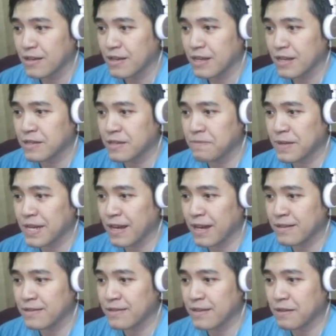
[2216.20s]
Is
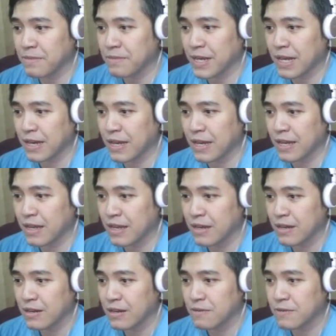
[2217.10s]
Minae still Minae?
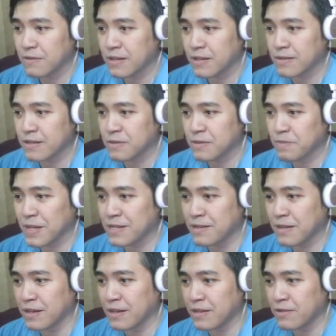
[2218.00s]
What has this place
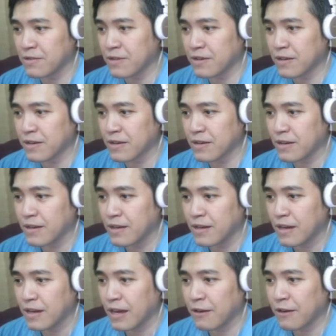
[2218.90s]
done to her?
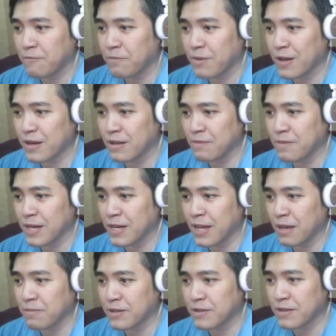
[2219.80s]
I've barely been
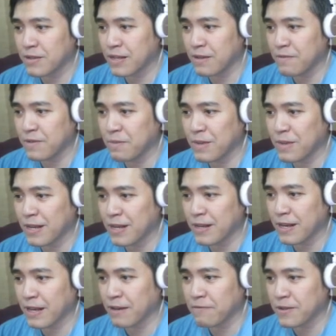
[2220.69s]
able to leave the
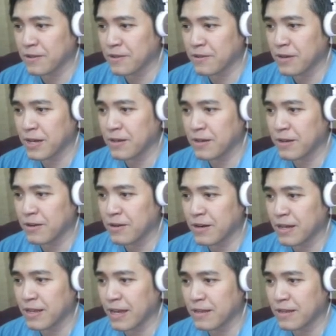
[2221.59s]
medical level, though I dare
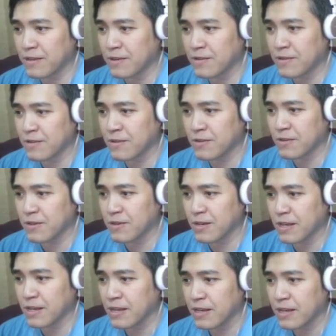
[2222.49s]
not enter the
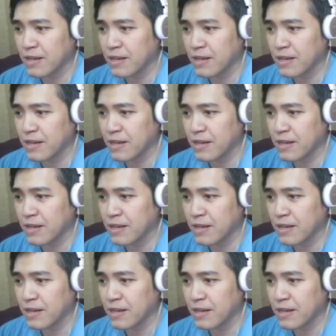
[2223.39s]
surgery.